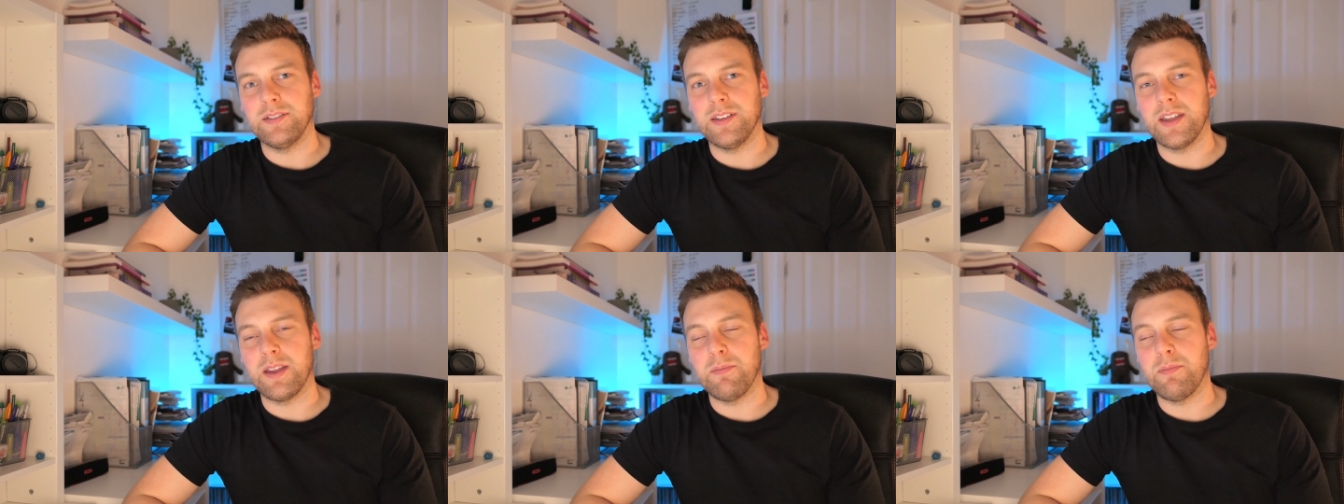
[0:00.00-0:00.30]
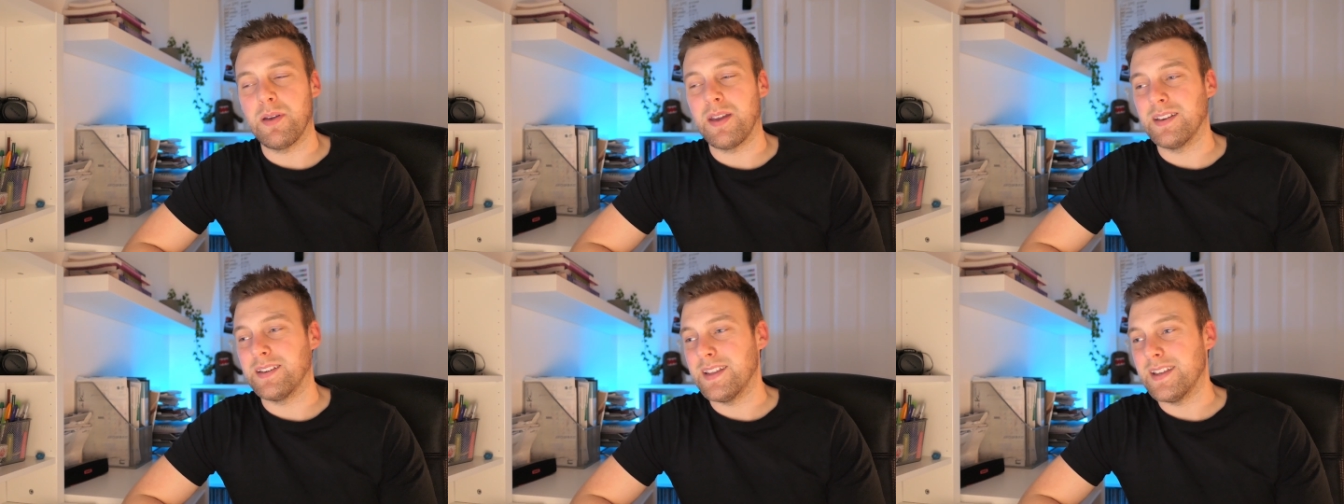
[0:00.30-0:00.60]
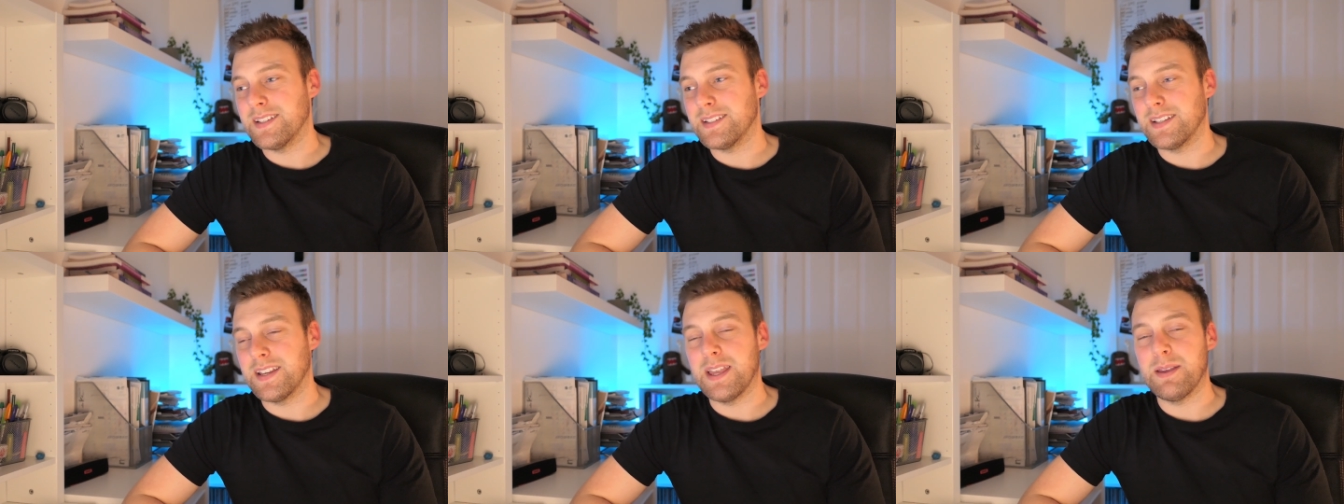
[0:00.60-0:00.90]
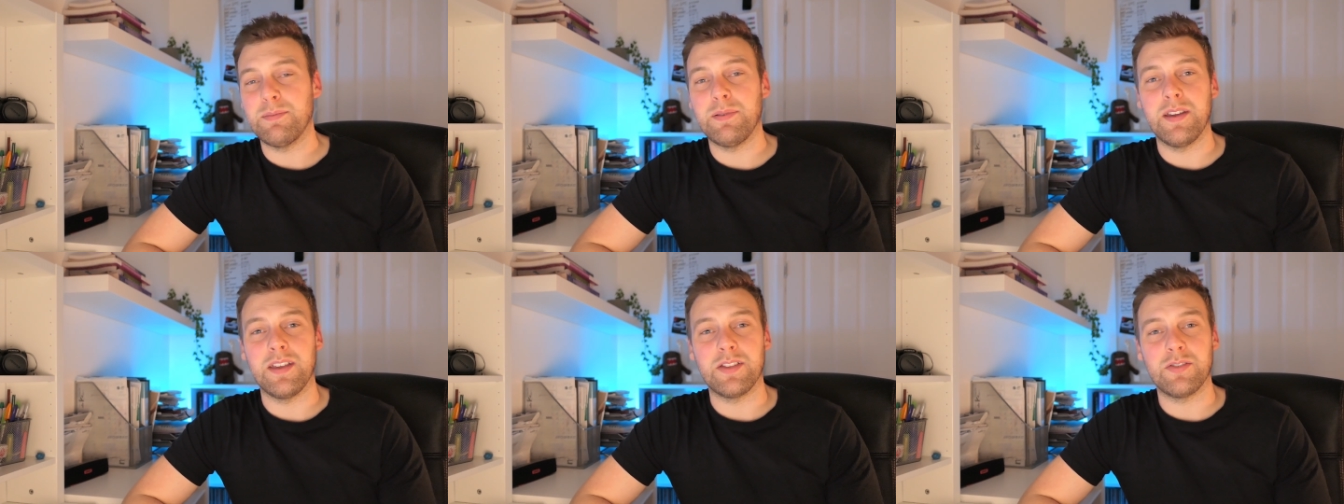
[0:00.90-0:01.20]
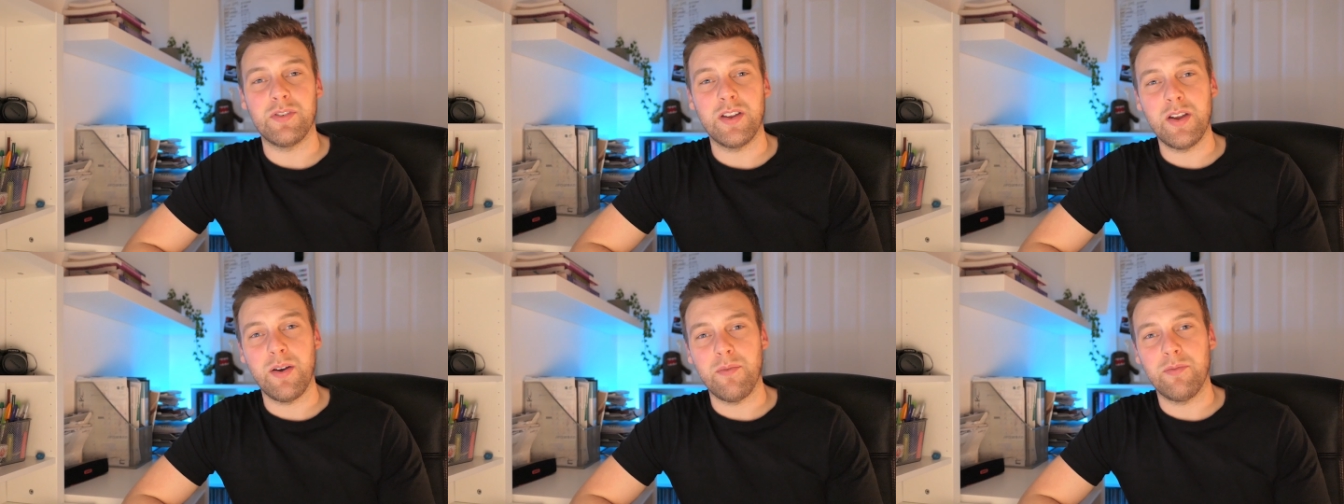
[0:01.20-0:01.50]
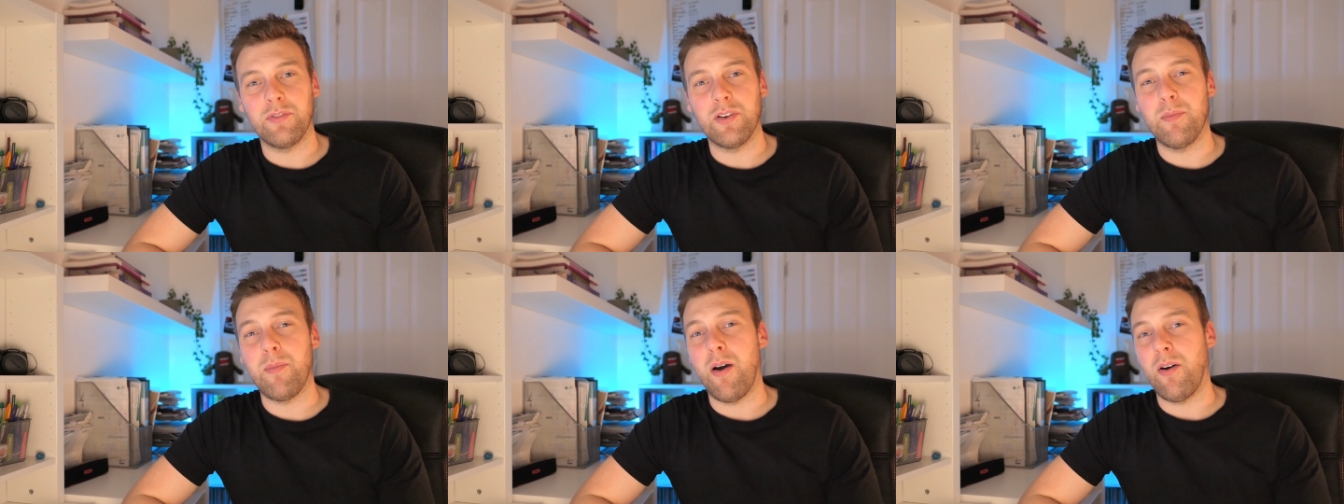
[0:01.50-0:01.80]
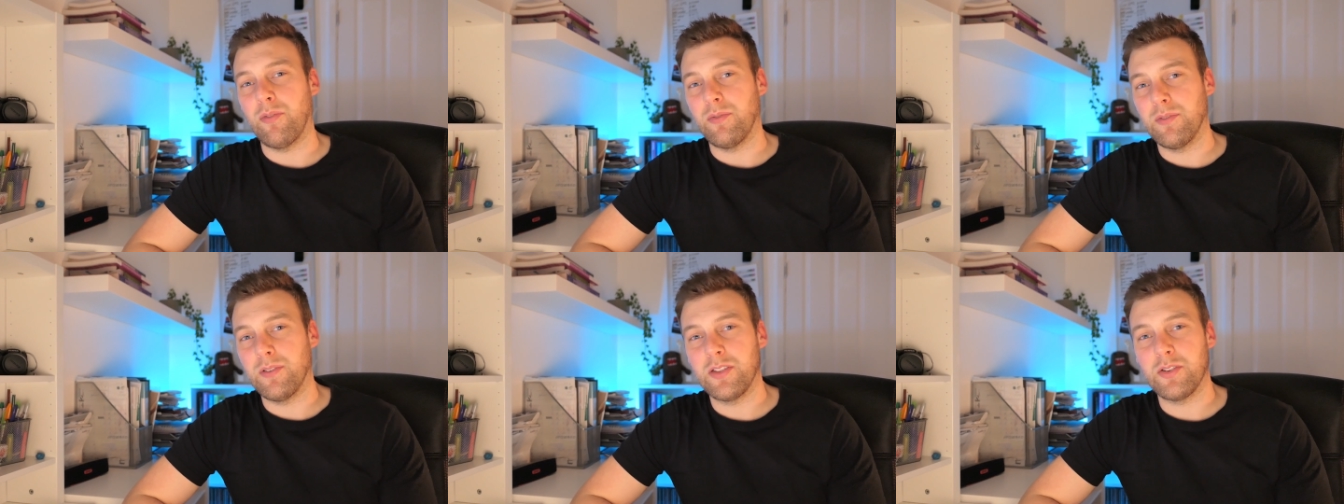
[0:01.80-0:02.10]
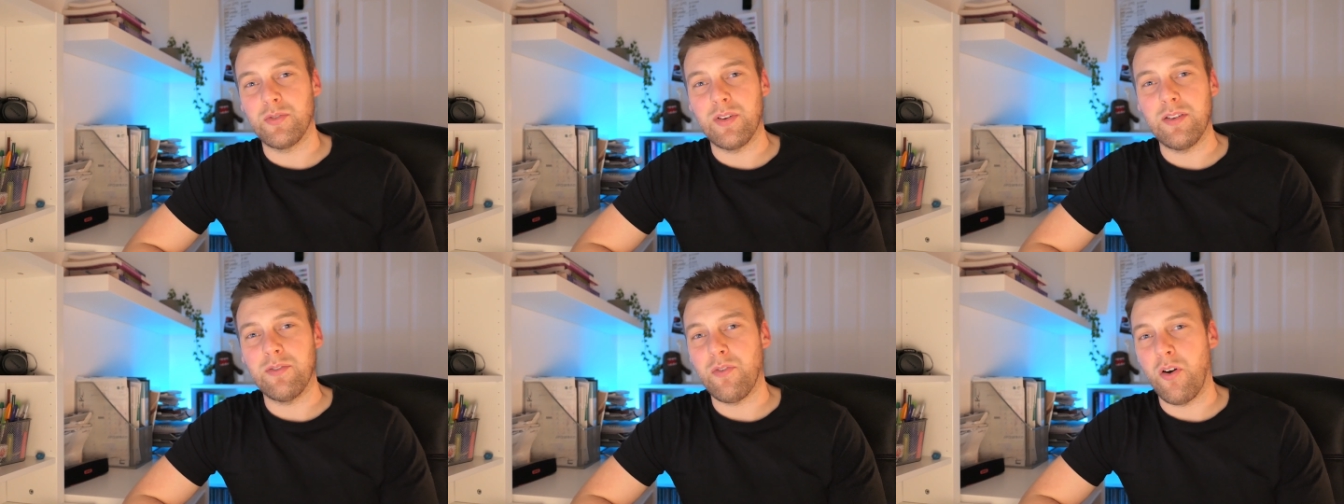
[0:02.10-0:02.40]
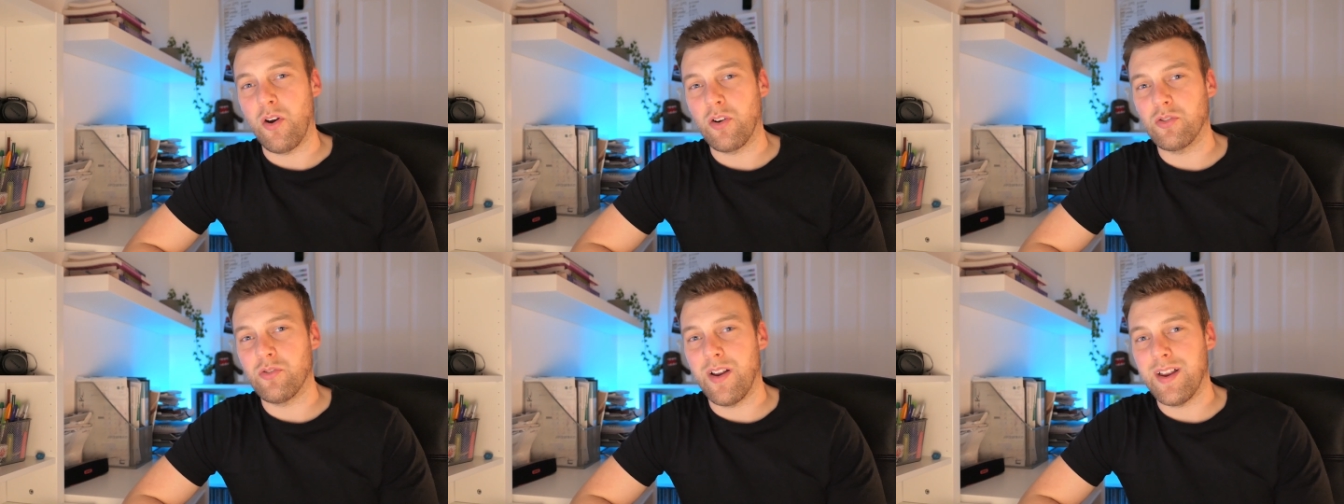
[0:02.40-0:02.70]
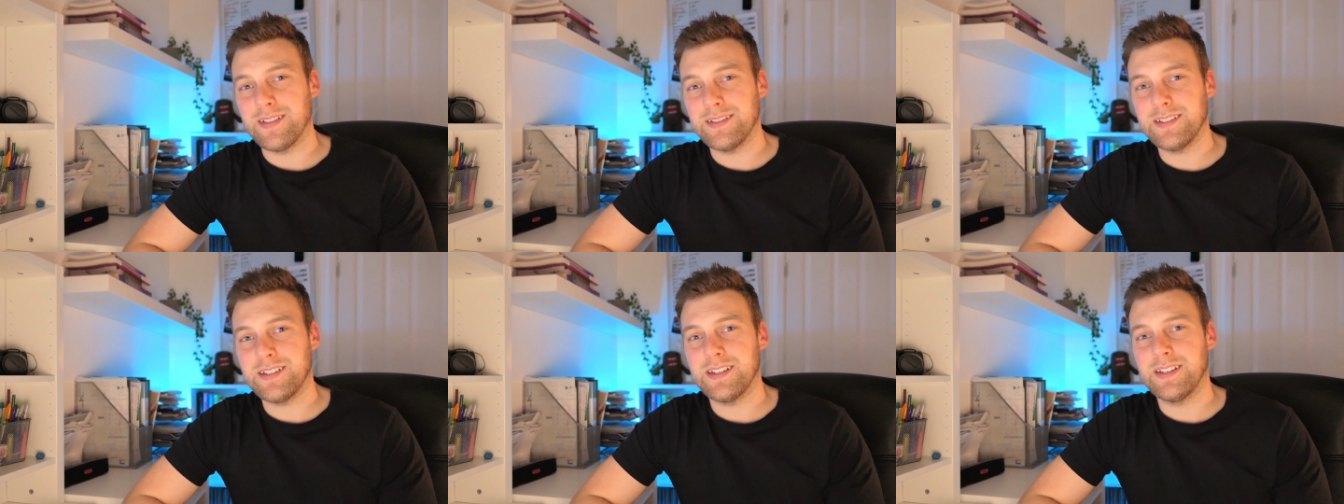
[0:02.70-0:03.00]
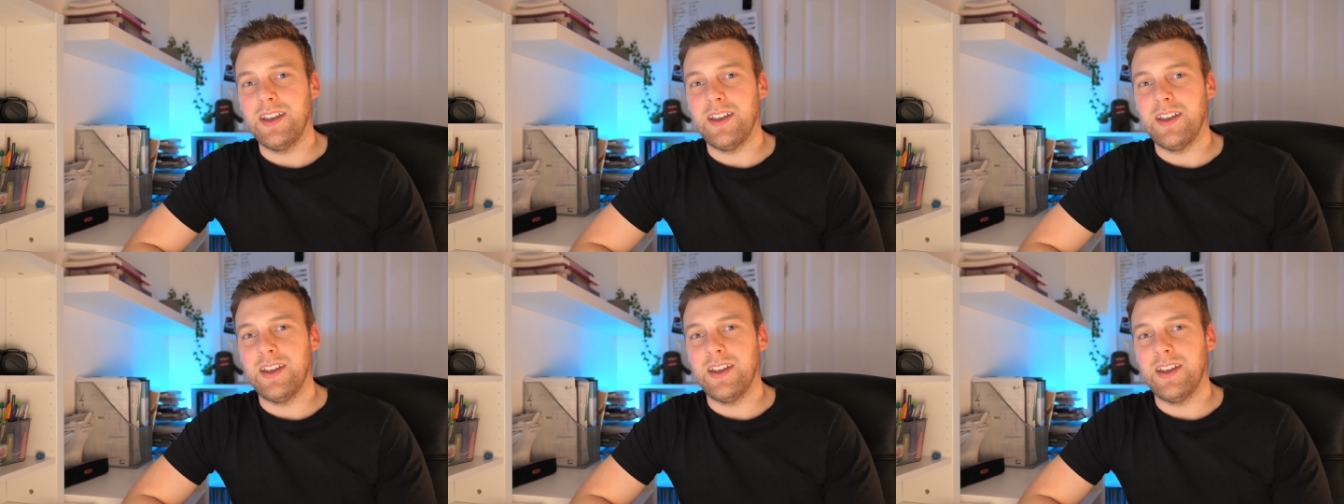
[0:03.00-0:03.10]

You can pick a decent EP3 up for about 3-4 grand.